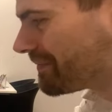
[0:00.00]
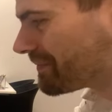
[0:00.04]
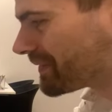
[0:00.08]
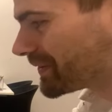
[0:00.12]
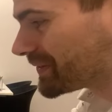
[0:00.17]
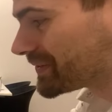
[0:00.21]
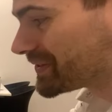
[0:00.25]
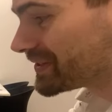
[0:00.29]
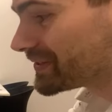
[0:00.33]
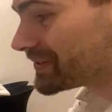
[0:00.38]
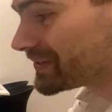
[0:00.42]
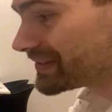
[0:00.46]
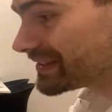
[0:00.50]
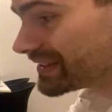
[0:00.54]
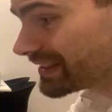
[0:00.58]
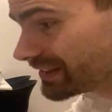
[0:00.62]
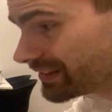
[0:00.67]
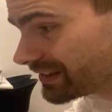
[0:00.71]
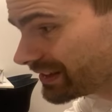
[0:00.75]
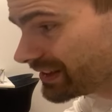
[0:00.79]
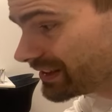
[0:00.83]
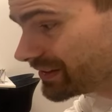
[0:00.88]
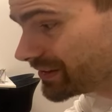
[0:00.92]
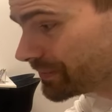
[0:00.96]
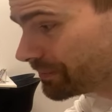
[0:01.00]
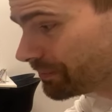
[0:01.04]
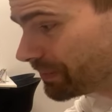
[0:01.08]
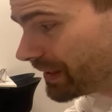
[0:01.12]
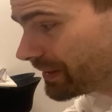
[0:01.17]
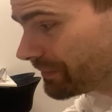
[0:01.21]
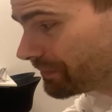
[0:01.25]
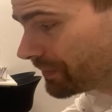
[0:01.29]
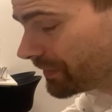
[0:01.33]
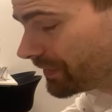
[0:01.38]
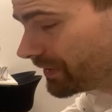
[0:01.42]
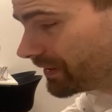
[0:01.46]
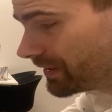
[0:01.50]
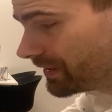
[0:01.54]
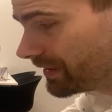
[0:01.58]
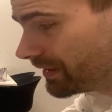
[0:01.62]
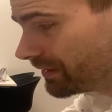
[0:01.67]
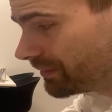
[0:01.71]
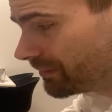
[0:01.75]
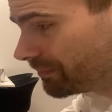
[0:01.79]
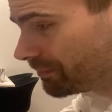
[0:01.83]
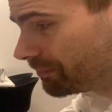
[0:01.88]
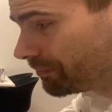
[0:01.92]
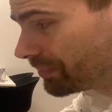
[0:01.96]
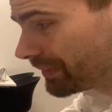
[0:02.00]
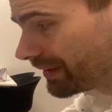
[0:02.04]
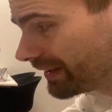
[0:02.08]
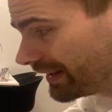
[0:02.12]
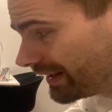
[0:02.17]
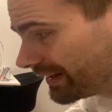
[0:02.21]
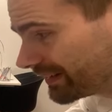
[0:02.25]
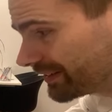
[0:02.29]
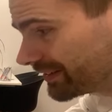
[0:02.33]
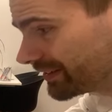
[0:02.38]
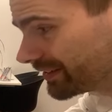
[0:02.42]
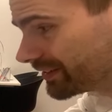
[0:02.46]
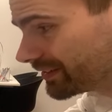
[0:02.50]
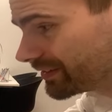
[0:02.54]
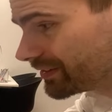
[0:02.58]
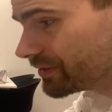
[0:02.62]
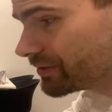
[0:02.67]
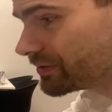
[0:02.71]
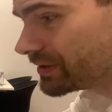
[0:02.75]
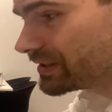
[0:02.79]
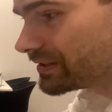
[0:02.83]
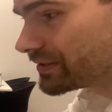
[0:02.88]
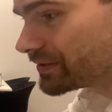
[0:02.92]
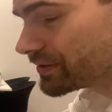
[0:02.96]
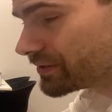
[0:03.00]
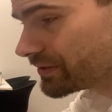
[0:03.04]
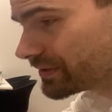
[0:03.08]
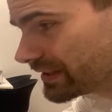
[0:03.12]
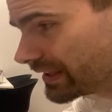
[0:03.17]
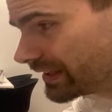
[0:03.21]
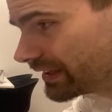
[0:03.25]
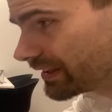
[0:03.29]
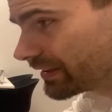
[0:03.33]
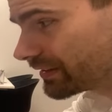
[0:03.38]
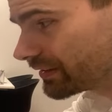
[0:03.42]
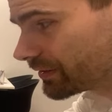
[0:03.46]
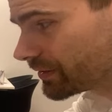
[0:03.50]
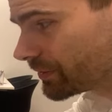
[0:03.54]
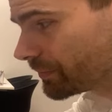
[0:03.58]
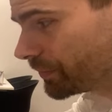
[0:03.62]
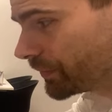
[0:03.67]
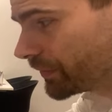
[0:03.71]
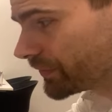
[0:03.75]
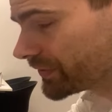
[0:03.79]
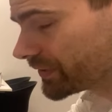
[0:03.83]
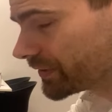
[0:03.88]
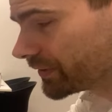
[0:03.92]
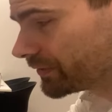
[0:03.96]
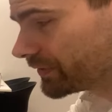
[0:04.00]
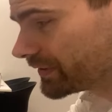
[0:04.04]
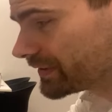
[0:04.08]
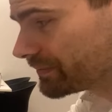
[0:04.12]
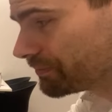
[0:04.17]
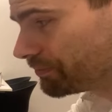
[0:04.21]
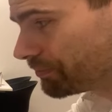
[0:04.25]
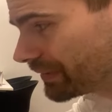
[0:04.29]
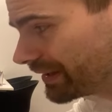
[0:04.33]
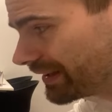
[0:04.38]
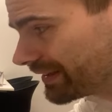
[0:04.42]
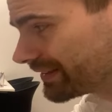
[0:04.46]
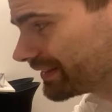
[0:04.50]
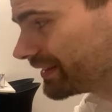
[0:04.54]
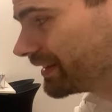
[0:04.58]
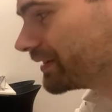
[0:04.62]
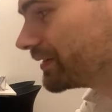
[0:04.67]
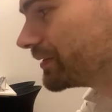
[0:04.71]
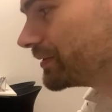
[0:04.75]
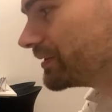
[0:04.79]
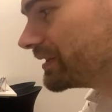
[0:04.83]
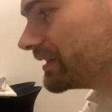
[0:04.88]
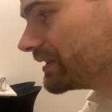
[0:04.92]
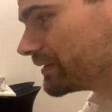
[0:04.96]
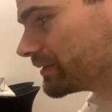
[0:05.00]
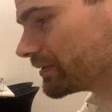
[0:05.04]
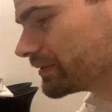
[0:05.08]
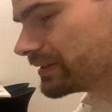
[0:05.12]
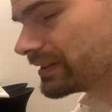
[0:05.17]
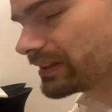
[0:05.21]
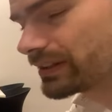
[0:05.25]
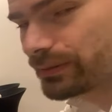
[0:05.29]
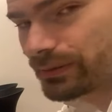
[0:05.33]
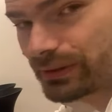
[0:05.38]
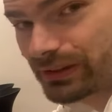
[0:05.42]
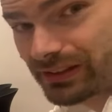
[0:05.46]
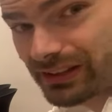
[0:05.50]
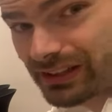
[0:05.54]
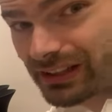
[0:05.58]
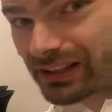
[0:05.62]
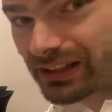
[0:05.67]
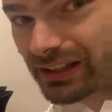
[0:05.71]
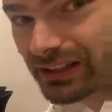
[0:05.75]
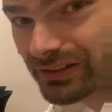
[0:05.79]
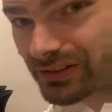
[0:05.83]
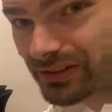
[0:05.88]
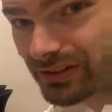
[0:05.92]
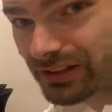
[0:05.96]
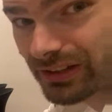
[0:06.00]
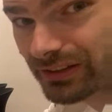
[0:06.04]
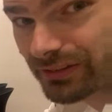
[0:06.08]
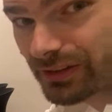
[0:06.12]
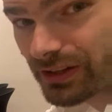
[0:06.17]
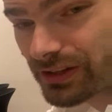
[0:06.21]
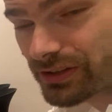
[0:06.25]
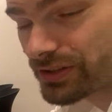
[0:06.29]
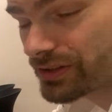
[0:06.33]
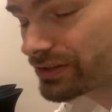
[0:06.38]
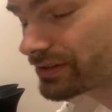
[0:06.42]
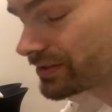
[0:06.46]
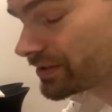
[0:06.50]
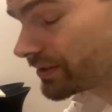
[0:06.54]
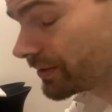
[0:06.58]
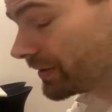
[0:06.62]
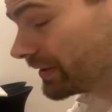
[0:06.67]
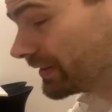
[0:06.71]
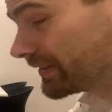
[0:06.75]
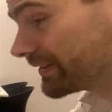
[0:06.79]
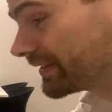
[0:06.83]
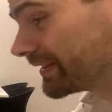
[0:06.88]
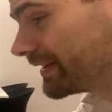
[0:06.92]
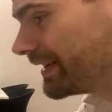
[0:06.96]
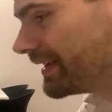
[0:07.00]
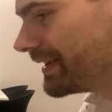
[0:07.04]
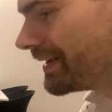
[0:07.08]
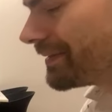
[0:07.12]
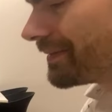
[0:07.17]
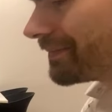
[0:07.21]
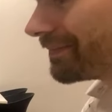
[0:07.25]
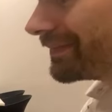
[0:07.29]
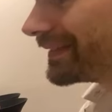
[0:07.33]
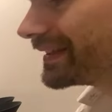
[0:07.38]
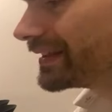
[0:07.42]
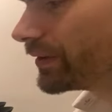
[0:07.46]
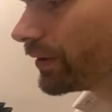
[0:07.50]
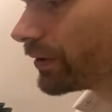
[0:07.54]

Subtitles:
because you still need the paper, plus you need to take it to the post office, plus then you need to deal with the electronic version. So it's the